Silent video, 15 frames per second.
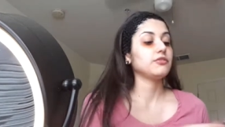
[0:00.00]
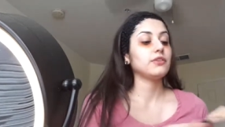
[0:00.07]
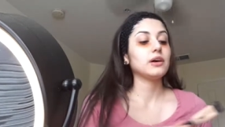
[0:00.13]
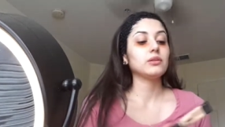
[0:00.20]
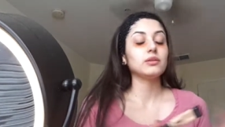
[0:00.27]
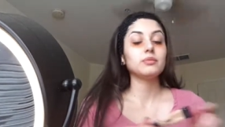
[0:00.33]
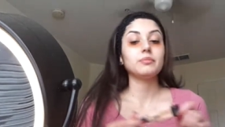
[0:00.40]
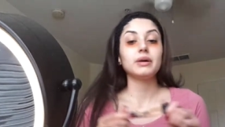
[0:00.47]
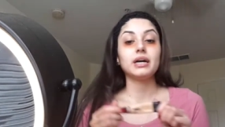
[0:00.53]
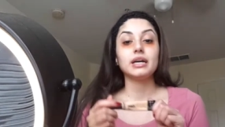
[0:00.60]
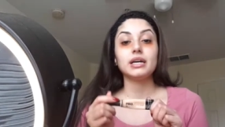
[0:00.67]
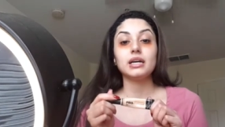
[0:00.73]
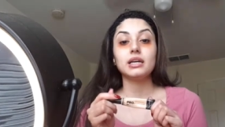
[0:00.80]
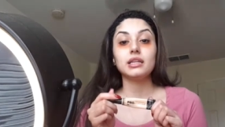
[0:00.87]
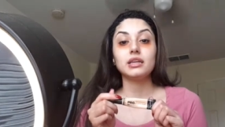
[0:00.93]
follow it
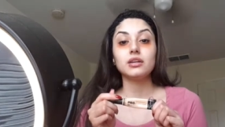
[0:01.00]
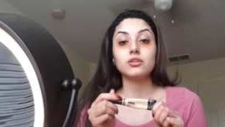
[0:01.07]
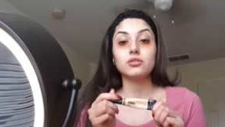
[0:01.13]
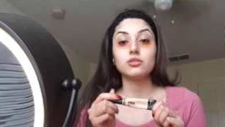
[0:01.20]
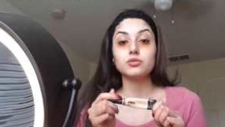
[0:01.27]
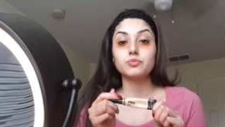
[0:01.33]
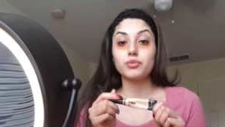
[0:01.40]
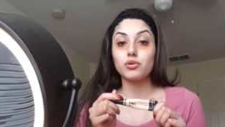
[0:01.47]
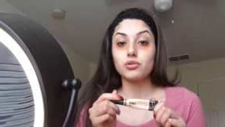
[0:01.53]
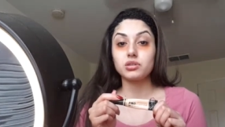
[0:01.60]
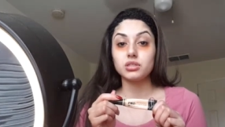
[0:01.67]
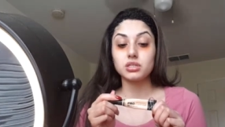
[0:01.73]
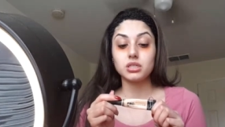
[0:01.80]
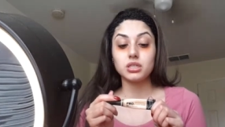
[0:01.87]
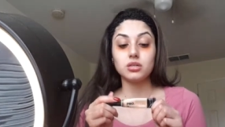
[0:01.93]
by LA Girls Pro
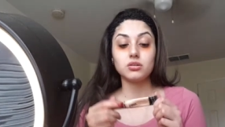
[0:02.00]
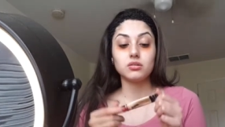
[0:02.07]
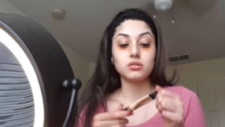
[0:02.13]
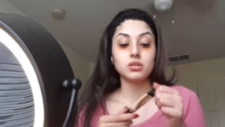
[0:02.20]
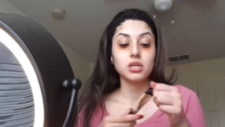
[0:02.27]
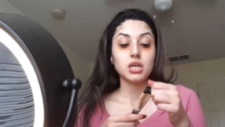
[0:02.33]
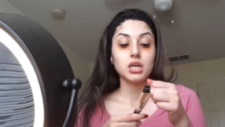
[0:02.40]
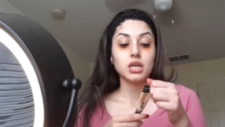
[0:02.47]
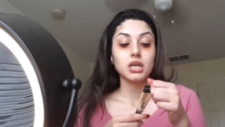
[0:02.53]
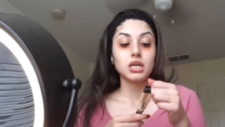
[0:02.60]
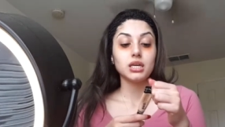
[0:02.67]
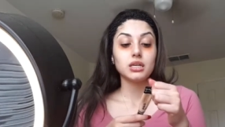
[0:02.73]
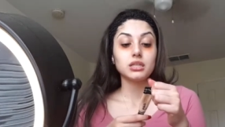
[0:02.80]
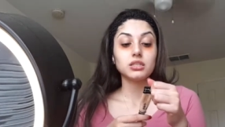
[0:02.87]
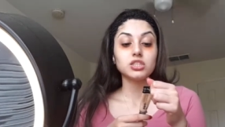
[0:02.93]
Conceal
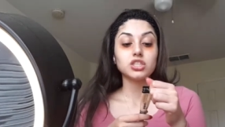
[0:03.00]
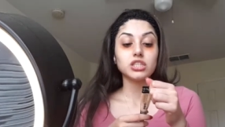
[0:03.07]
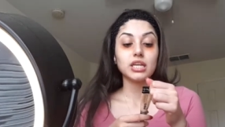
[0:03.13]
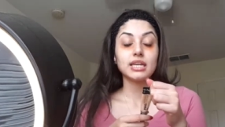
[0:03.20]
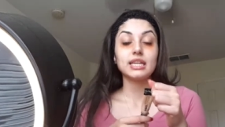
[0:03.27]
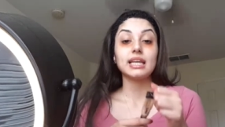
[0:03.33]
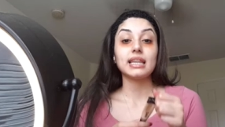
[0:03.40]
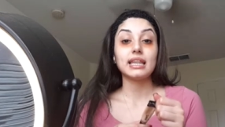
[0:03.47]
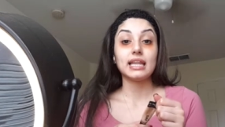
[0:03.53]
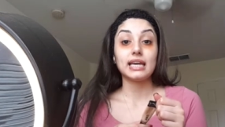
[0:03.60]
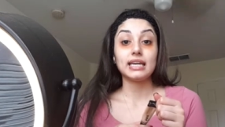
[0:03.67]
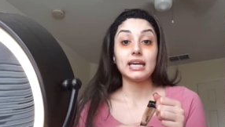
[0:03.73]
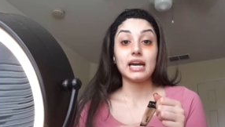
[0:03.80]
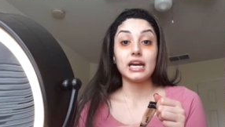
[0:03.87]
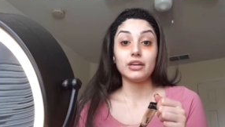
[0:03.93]
in the shade
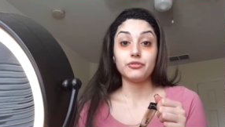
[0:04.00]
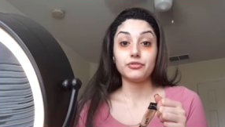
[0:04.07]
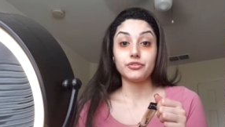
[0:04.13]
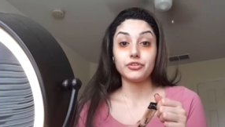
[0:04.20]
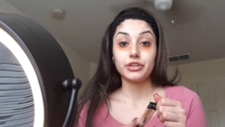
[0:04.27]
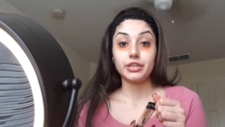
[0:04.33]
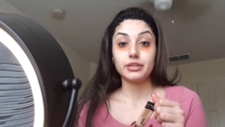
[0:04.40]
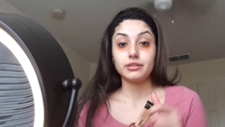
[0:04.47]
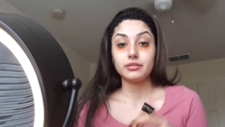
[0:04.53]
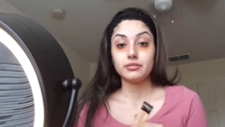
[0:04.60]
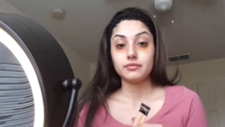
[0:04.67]
Light Ivory.